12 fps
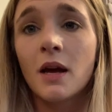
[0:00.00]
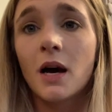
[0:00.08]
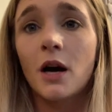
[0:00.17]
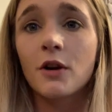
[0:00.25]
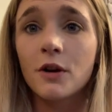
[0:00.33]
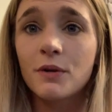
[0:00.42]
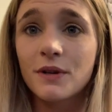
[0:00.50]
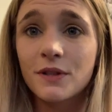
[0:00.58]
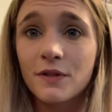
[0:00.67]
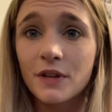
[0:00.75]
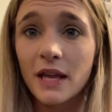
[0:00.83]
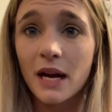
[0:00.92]
I'll go in
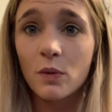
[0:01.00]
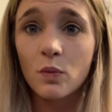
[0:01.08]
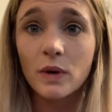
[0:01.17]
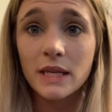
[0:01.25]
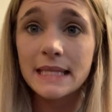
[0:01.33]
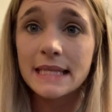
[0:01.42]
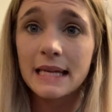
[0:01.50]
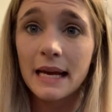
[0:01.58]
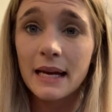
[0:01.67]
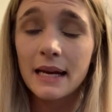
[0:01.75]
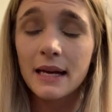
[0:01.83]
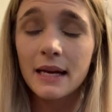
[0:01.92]
for that
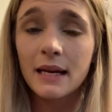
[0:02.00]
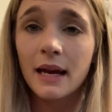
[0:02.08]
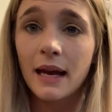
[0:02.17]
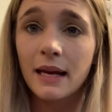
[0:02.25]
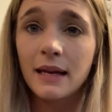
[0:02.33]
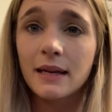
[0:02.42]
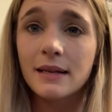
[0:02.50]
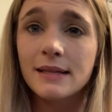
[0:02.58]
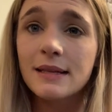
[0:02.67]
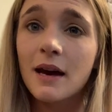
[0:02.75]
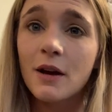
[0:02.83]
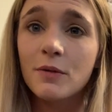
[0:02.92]
Wednesday, and
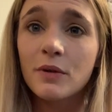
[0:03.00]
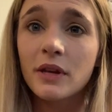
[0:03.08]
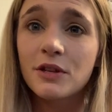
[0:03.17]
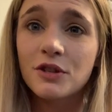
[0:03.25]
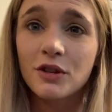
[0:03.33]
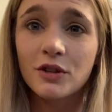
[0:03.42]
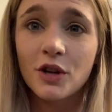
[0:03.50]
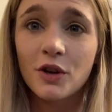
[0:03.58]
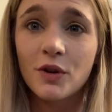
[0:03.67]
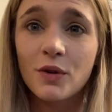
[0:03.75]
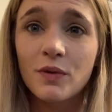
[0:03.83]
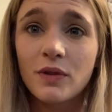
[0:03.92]
I will let y'all
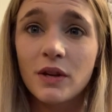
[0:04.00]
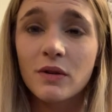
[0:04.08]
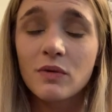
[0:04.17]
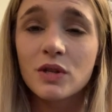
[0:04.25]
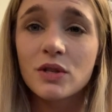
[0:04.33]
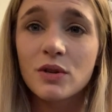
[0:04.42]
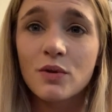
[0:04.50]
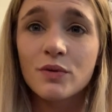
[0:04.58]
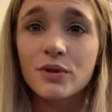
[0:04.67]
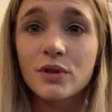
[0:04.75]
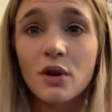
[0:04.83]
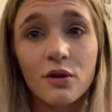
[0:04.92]
know the
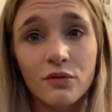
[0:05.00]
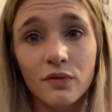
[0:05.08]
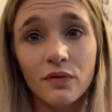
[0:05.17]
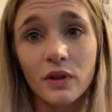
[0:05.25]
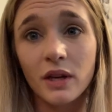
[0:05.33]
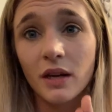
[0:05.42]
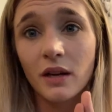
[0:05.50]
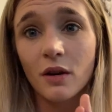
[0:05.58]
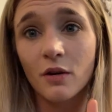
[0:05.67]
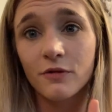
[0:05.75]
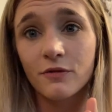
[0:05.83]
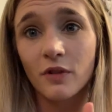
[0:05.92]
results. Hopefully
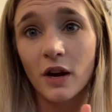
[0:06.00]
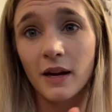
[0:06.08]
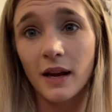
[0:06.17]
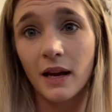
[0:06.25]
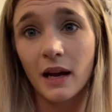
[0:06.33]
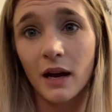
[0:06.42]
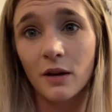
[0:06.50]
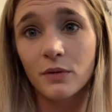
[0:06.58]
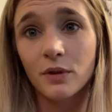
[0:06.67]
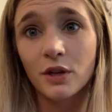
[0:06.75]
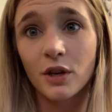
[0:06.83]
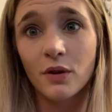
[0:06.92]
on Friday I will
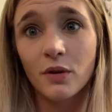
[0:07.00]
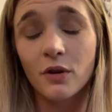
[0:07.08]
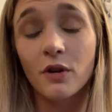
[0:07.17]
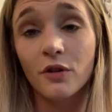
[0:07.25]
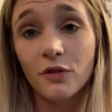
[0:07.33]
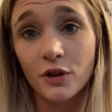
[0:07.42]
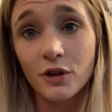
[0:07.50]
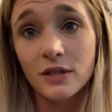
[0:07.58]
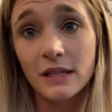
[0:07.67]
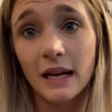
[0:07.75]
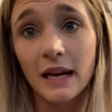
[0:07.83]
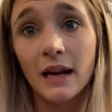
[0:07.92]
know, or
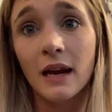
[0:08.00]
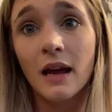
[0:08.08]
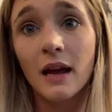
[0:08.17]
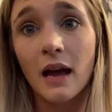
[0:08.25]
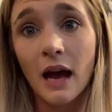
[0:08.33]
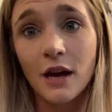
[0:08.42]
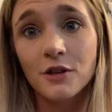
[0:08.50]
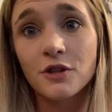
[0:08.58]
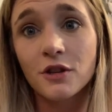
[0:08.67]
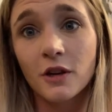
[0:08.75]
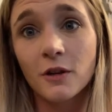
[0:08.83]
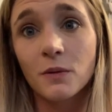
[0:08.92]
Thursday I should
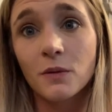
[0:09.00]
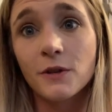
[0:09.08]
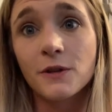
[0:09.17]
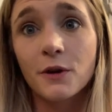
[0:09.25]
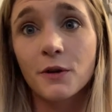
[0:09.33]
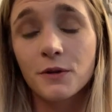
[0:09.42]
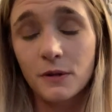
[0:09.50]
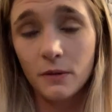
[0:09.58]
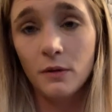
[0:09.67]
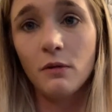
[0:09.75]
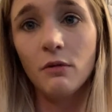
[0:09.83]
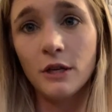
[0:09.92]
know the results,
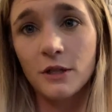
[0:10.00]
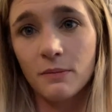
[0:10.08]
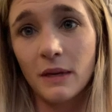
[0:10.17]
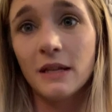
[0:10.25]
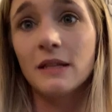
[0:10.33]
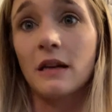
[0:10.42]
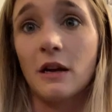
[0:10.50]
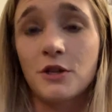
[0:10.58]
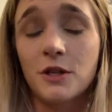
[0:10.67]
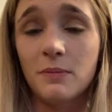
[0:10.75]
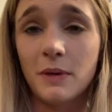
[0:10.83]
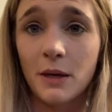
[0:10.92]
which means I
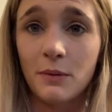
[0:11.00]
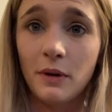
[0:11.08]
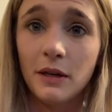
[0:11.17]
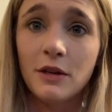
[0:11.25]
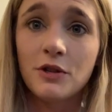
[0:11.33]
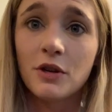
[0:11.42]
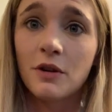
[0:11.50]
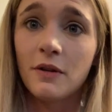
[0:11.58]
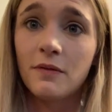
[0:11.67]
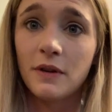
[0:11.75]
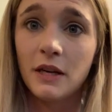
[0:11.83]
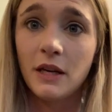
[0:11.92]
should be able to get y'all a
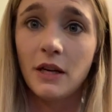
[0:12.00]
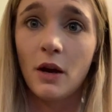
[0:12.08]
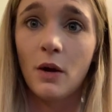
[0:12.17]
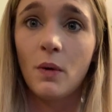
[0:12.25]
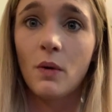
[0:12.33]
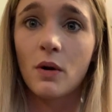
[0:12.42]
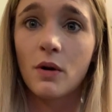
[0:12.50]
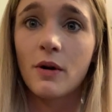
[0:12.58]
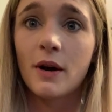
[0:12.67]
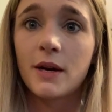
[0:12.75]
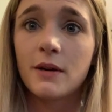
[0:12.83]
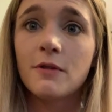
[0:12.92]
video
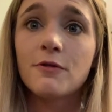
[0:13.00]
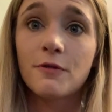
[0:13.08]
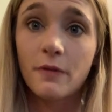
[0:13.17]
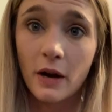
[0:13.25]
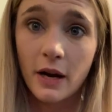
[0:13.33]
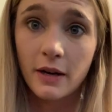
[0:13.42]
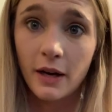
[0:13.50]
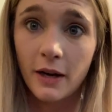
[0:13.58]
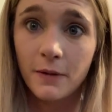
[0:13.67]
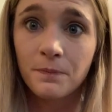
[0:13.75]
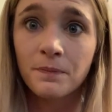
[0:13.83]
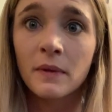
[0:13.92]
on
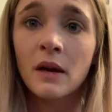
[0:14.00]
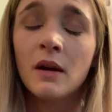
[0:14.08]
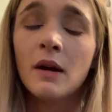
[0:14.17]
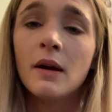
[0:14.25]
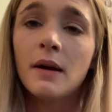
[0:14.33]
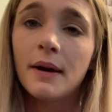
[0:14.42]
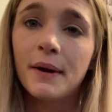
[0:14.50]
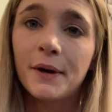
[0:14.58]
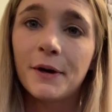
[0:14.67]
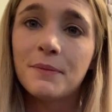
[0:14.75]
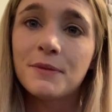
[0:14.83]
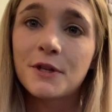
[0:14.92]
Friday.
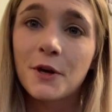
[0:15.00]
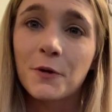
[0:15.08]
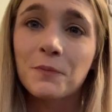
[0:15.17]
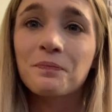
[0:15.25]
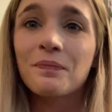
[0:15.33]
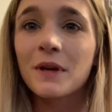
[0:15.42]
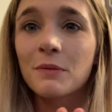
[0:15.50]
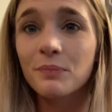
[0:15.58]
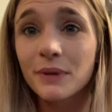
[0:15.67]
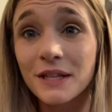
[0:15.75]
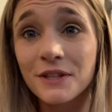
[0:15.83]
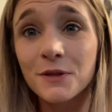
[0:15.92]
So
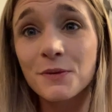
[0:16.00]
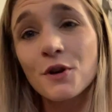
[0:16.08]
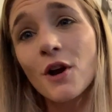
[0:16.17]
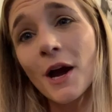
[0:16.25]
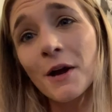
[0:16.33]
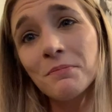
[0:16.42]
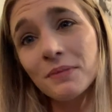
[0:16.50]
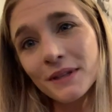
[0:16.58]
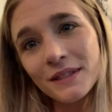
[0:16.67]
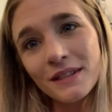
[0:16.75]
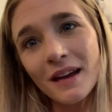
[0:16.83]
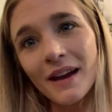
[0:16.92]
please subscribe,
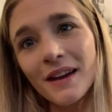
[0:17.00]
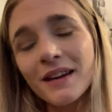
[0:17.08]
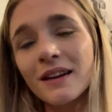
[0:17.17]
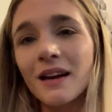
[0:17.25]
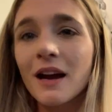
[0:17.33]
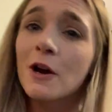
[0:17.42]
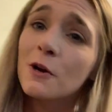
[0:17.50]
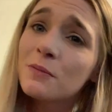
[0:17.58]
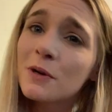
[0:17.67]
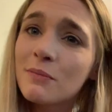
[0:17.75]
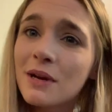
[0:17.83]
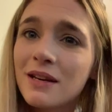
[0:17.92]
please like. I hope
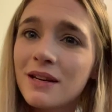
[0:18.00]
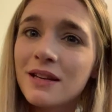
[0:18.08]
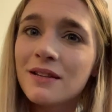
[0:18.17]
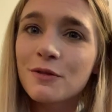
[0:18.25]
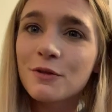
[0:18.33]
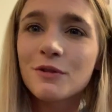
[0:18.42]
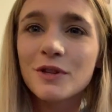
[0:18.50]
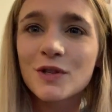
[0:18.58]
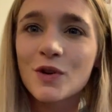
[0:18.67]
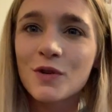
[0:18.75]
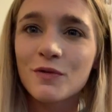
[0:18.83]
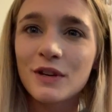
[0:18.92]
y'all made it through this
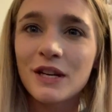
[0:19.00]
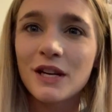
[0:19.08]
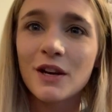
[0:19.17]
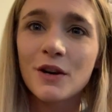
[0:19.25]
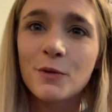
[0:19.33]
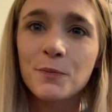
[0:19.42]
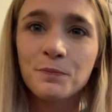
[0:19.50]
whole video.